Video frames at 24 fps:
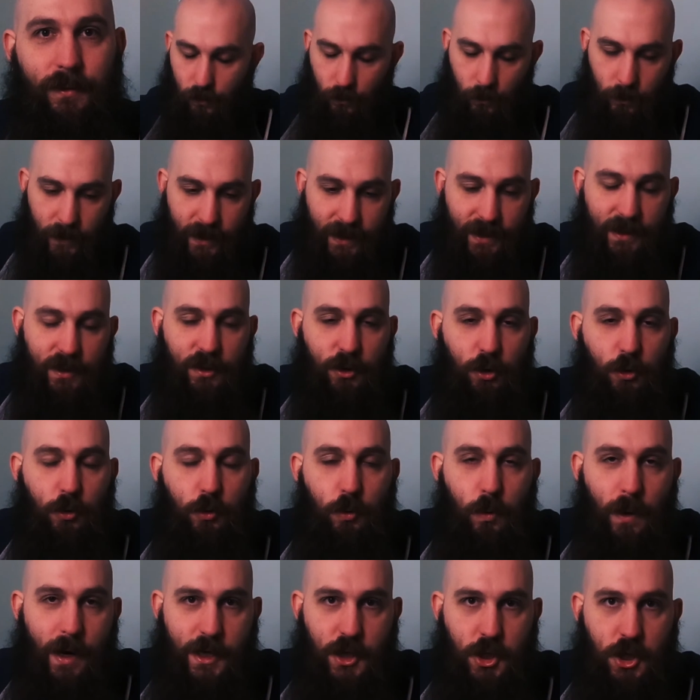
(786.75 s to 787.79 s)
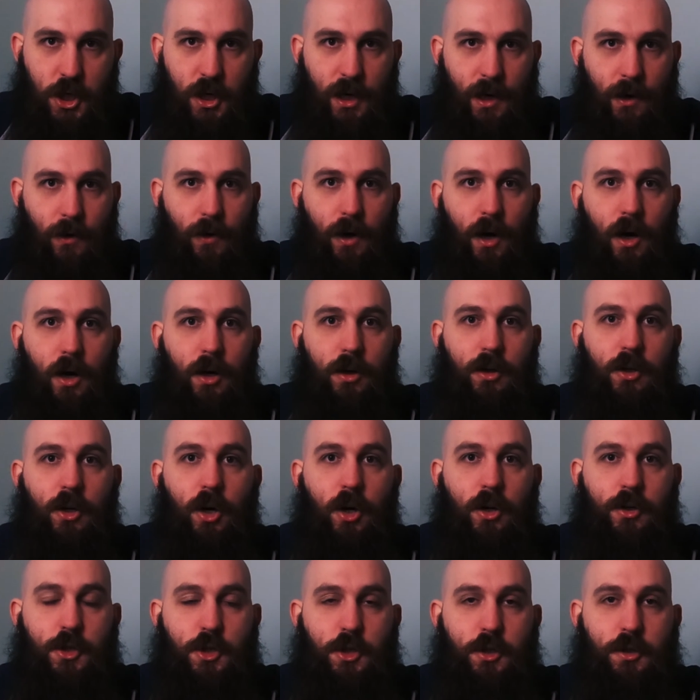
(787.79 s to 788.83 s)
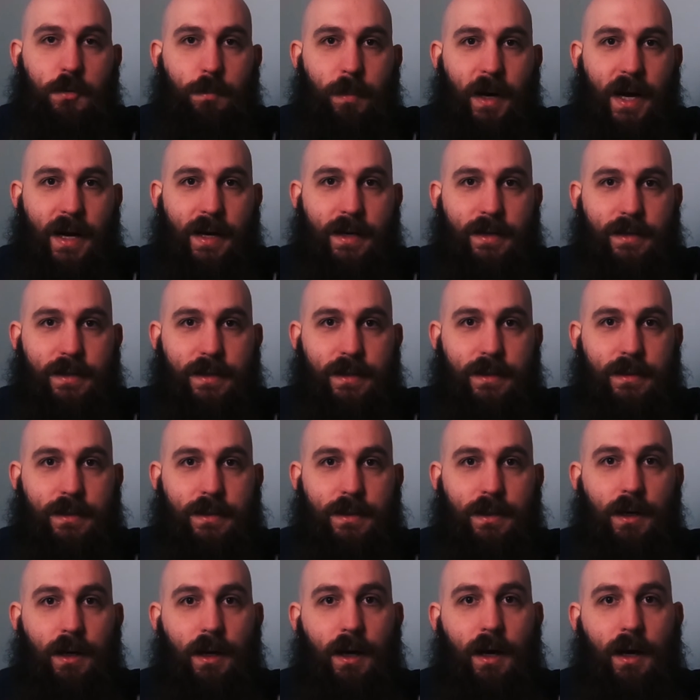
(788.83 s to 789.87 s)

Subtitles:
We need to question our unconscious biases